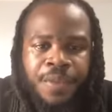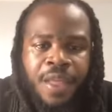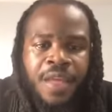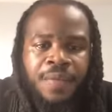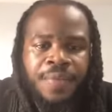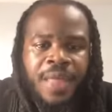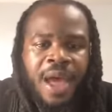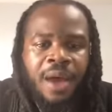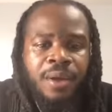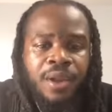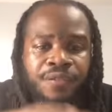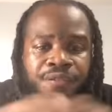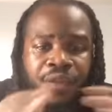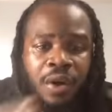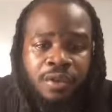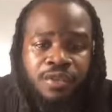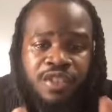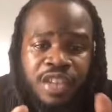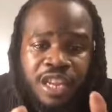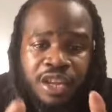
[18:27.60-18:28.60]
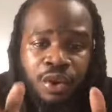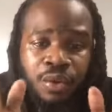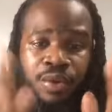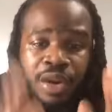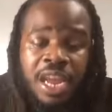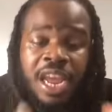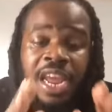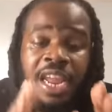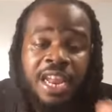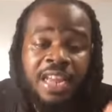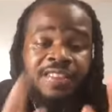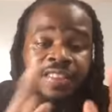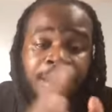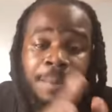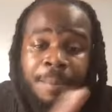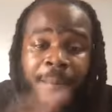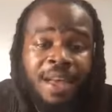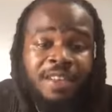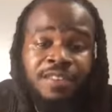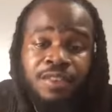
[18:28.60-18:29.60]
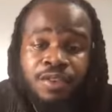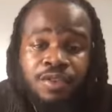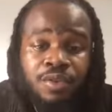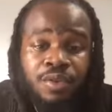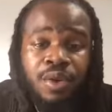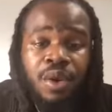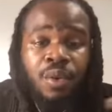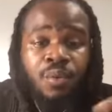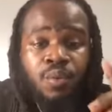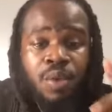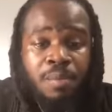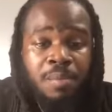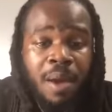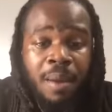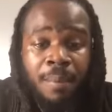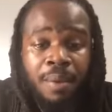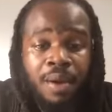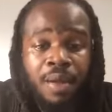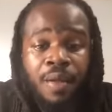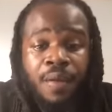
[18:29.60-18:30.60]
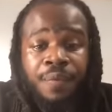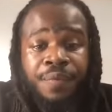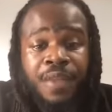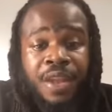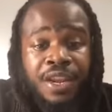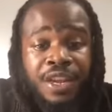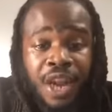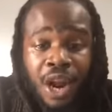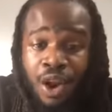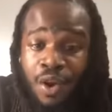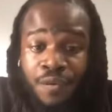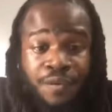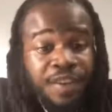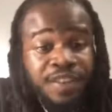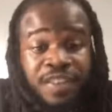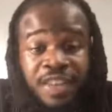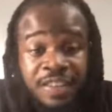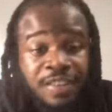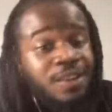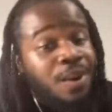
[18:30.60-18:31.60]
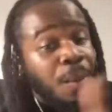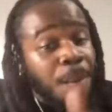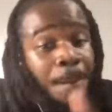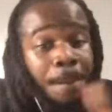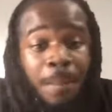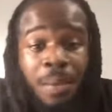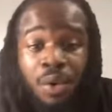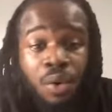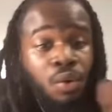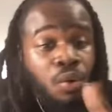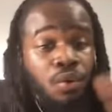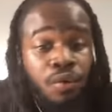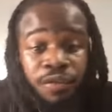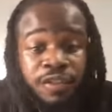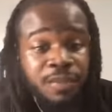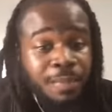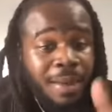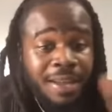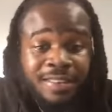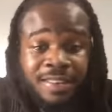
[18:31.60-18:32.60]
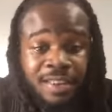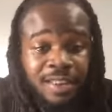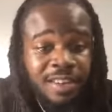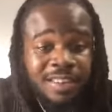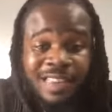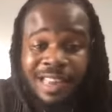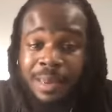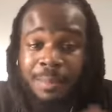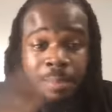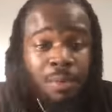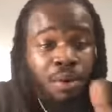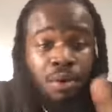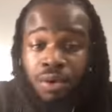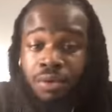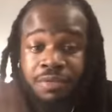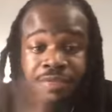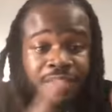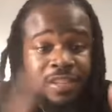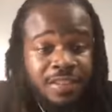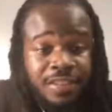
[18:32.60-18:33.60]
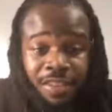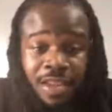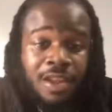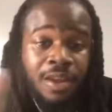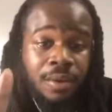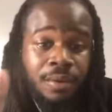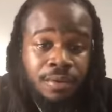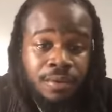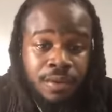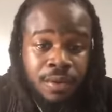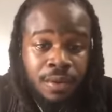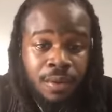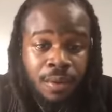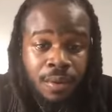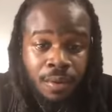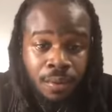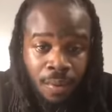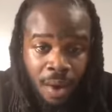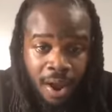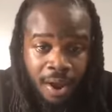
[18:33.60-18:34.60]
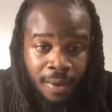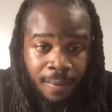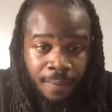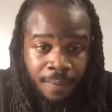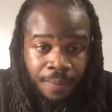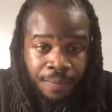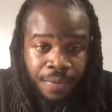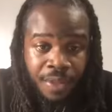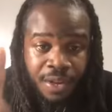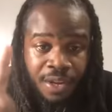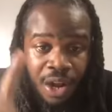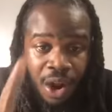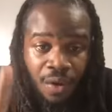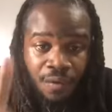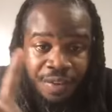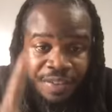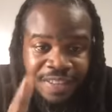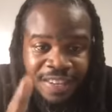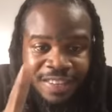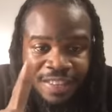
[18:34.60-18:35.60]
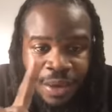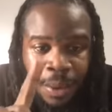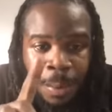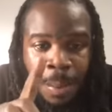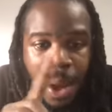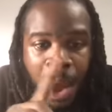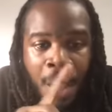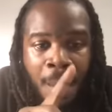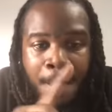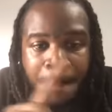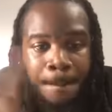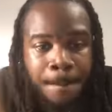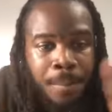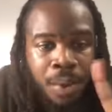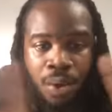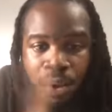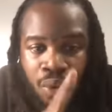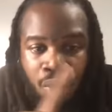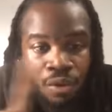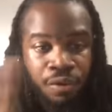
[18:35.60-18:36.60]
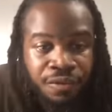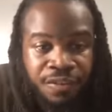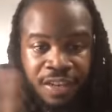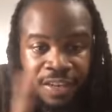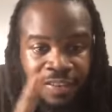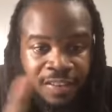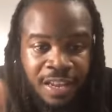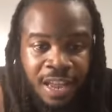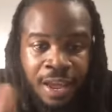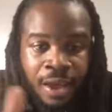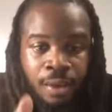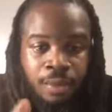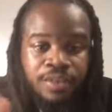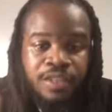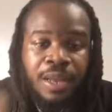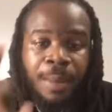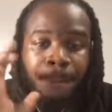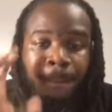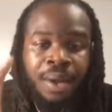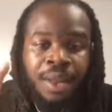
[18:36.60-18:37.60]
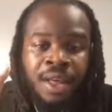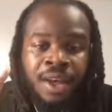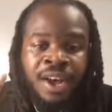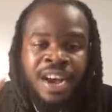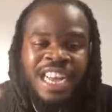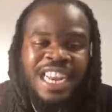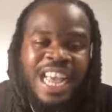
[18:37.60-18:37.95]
Now, the first thing you need is the messenger. Remember, the nervous system moves messages. It moves the cells, right? The nervous system moves the cells. The blood